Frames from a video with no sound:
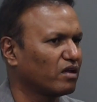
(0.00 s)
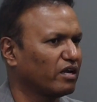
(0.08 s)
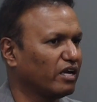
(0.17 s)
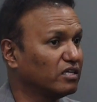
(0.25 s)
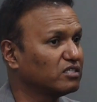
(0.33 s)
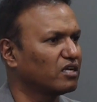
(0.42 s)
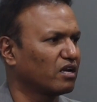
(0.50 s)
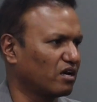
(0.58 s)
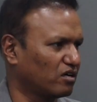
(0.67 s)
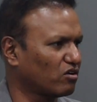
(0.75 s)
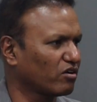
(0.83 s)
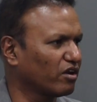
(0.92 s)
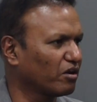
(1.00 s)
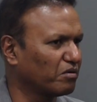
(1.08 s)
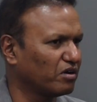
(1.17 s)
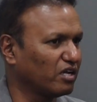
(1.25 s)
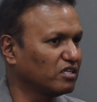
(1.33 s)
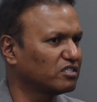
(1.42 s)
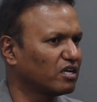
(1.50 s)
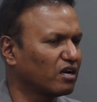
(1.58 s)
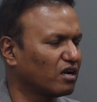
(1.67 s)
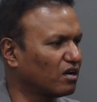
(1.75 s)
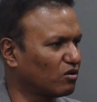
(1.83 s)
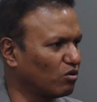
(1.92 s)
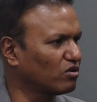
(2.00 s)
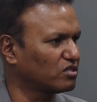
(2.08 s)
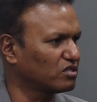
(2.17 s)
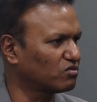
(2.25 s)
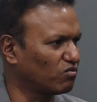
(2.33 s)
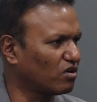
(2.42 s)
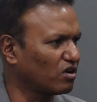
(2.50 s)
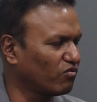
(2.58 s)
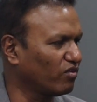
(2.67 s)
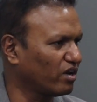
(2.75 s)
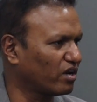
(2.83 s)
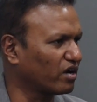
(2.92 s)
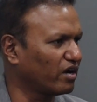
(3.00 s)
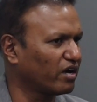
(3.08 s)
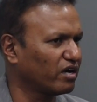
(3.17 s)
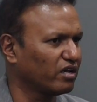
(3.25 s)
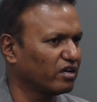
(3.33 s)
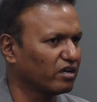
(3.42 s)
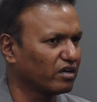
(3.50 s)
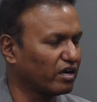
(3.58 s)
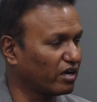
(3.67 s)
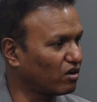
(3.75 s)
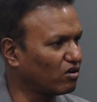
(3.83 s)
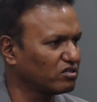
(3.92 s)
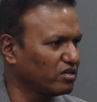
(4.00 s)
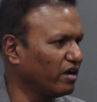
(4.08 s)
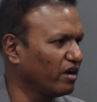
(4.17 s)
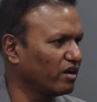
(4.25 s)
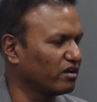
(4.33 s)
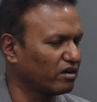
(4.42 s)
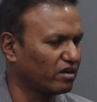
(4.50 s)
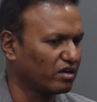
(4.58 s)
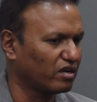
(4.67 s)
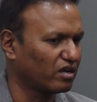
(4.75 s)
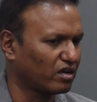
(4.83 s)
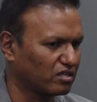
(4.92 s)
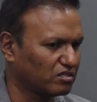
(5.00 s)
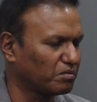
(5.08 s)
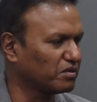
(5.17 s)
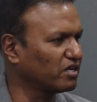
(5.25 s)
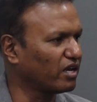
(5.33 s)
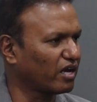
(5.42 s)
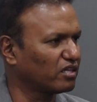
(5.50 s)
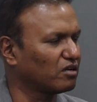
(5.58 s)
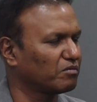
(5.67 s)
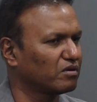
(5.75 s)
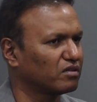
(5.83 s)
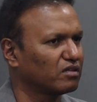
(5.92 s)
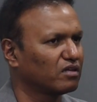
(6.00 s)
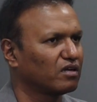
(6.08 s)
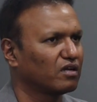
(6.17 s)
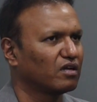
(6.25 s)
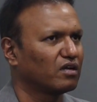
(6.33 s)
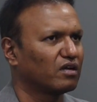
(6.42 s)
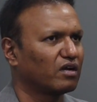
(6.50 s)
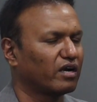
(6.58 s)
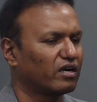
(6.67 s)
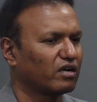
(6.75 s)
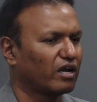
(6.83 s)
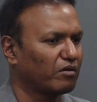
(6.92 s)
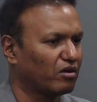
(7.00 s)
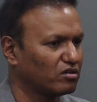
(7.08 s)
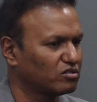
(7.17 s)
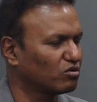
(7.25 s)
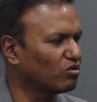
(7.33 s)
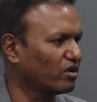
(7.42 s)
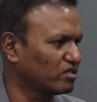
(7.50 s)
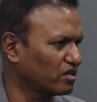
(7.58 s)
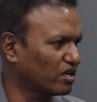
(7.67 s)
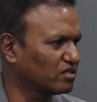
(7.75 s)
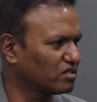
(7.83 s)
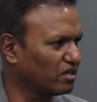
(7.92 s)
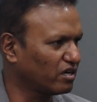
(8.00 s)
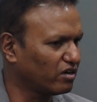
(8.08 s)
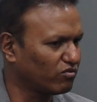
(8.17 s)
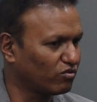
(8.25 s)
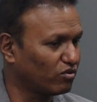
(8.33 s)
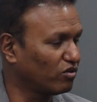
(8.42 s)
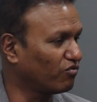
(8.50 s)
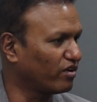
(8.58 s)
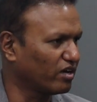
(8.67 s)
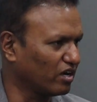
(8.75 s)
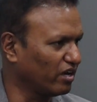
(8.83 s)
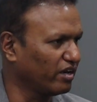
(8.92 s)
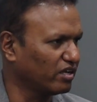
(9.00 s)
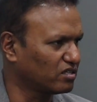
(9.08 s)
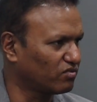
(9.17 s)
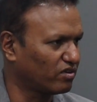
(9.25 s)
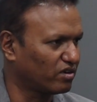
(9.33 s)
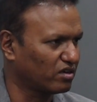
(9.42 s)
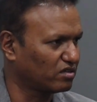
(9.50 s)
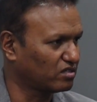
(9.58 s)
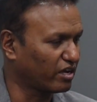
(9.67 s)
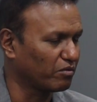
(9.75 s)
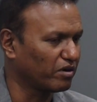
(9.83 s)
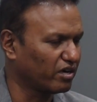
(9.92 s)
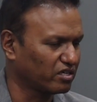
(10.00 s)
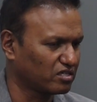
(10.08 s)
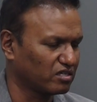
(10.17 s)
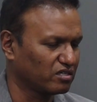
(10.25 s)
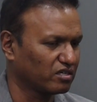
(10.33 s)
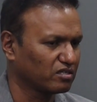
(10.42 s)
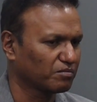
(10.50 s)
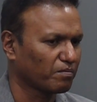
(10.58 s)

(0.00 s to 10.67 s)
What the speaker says: In general, talking about in general courses, what we are conducting across India and especially Hyderabad, and I also go as a consultant for different clinics for zygomatic surgeries.